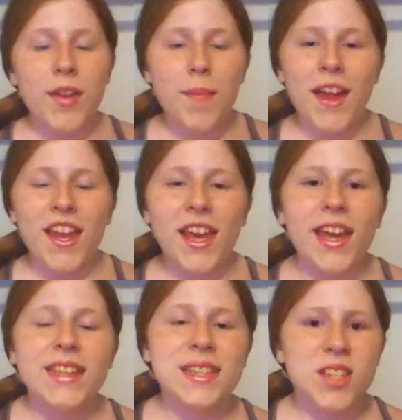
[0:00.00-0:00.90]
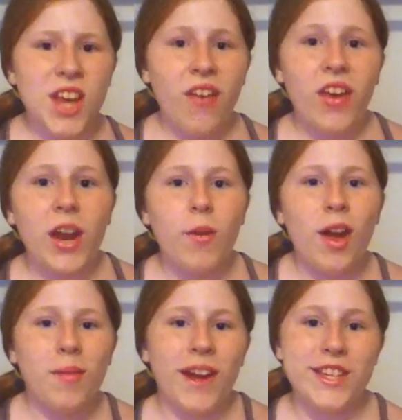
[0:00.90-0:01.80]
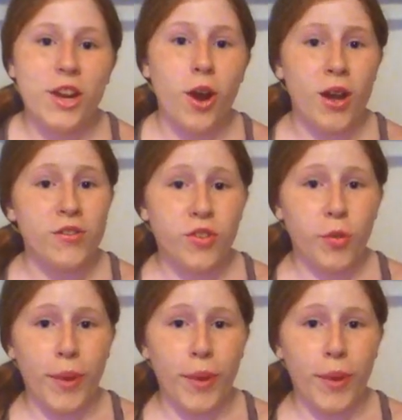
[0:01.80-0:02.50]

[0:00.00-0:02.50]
everybody, it's Taylor and welcome to my channel, Orange School